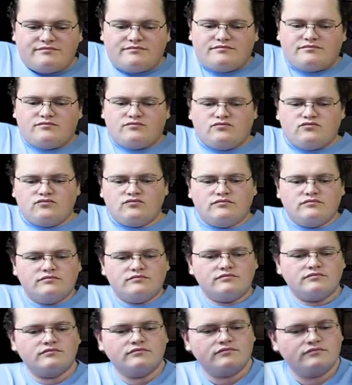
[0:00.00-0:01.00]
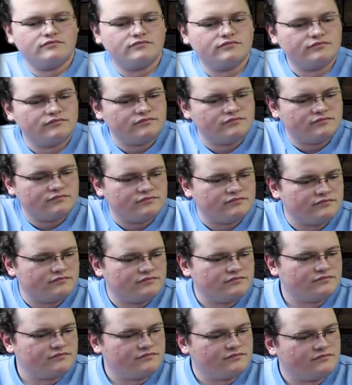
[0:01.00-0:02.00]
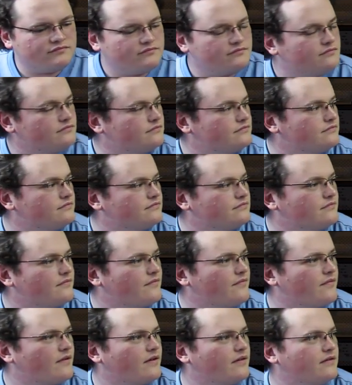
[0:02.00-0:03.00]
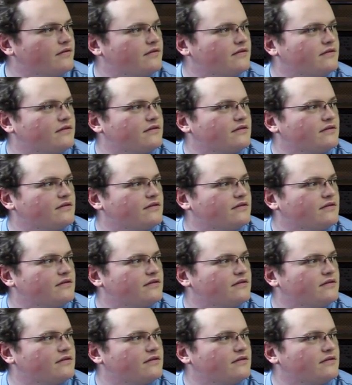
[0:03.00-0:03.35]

(silent)